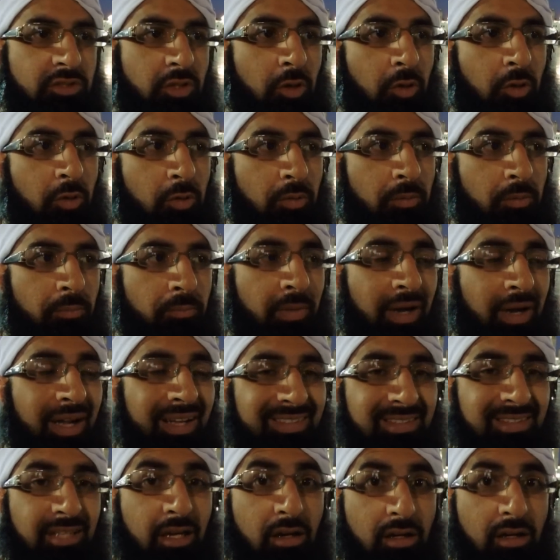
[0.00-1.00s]
So
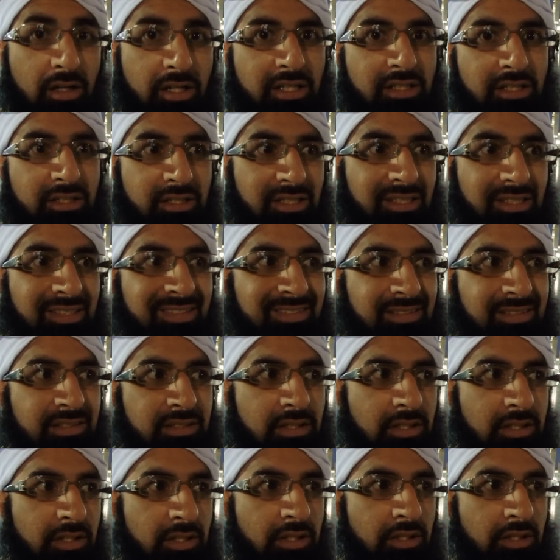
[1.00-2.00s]
my target is
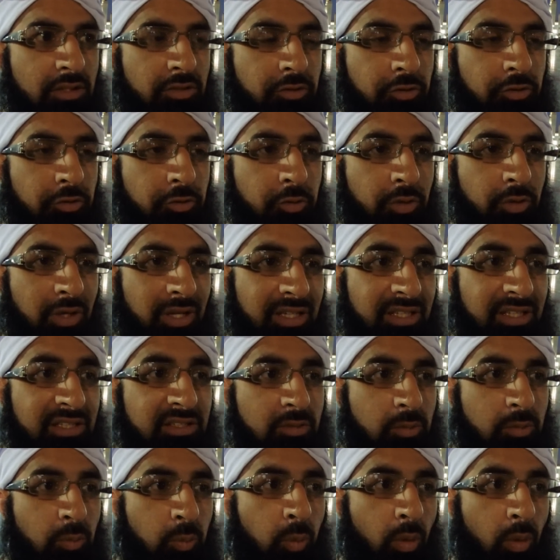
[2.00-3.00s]
to do at
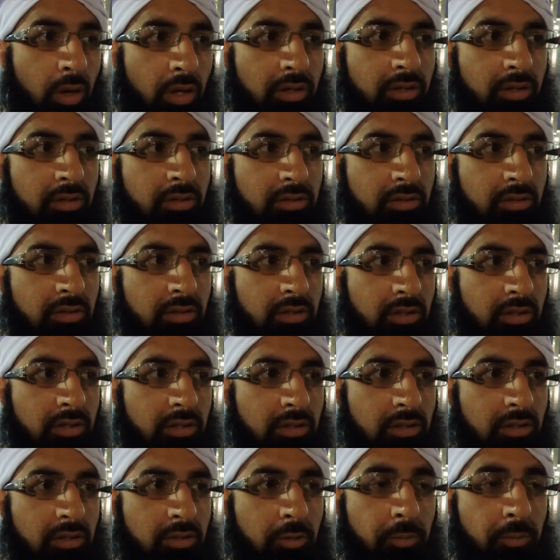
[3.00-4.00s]
least one
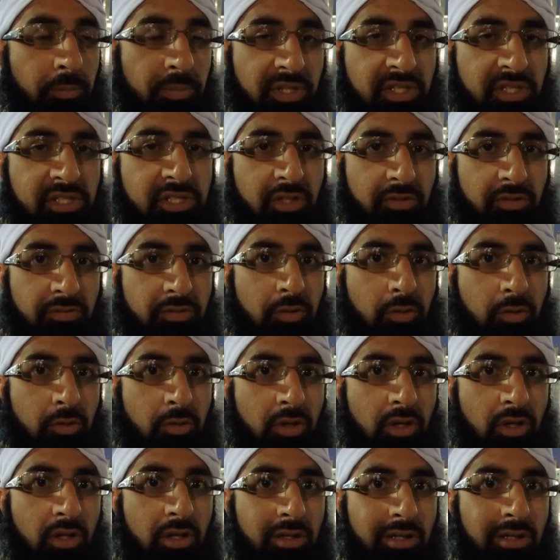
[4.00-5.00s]
completion of the
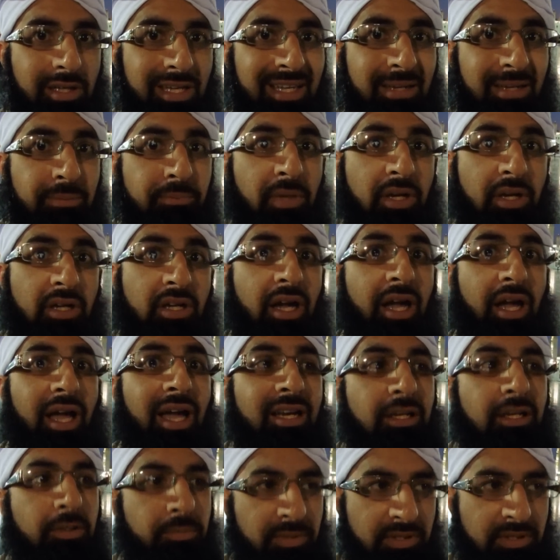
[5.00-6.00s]
Qur'an in Makkah
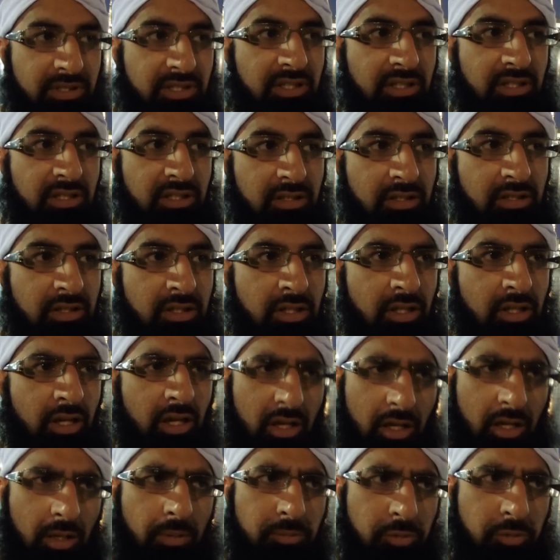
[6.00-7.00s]
and in Medina.
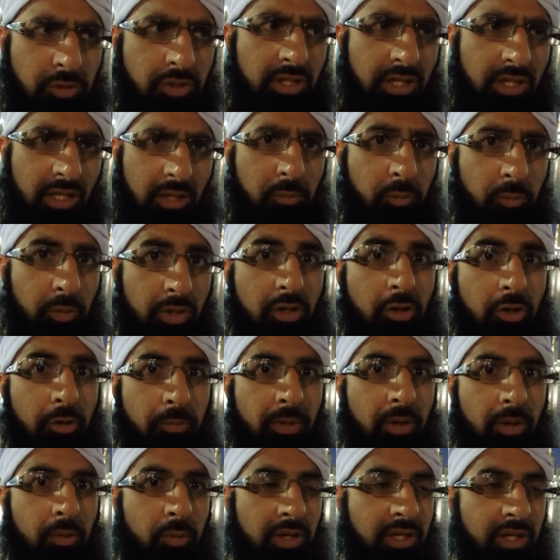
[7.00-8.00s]
Alhamdulillah, I'm well
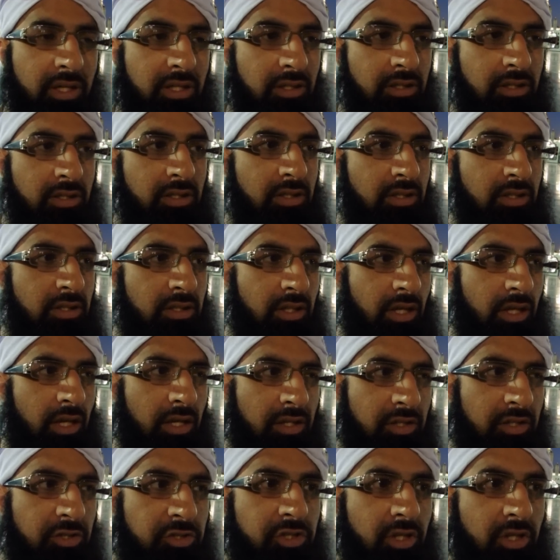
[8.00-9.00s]
on my way
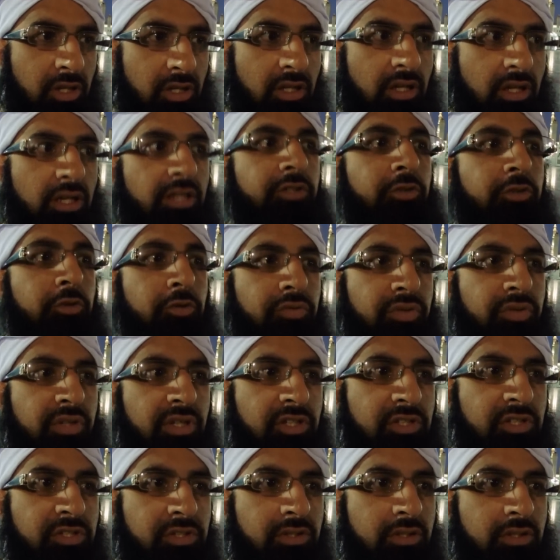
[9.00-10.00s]
and inshallah I do
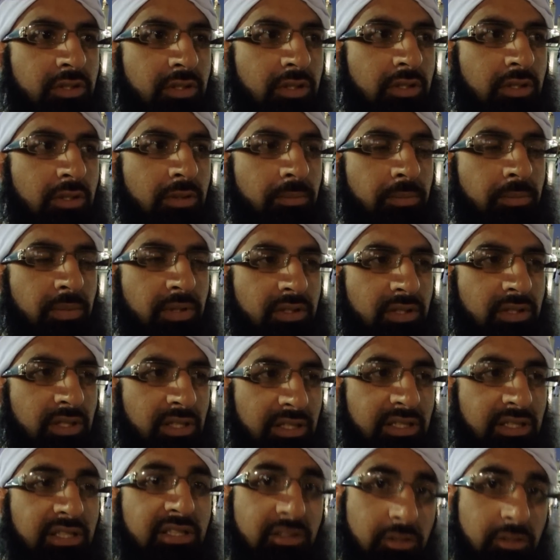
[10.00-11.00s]
finish, but
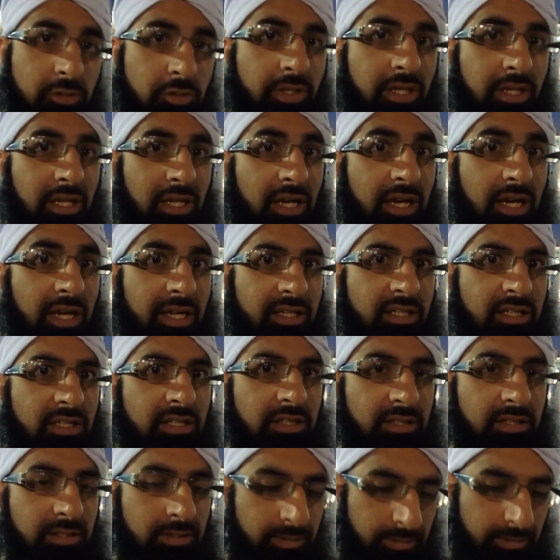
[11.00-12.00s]
it is looking
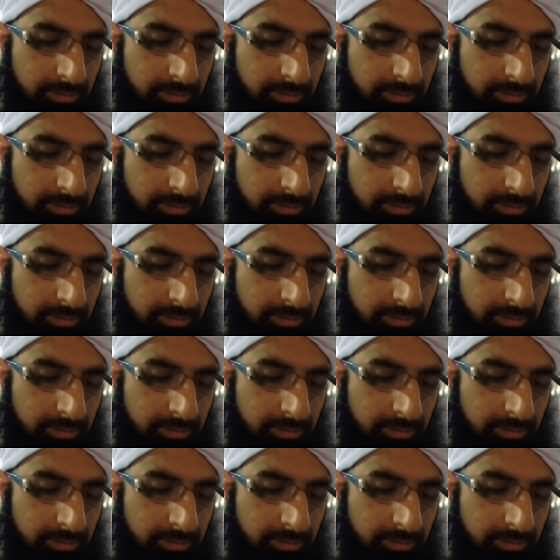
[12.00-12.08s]
likely.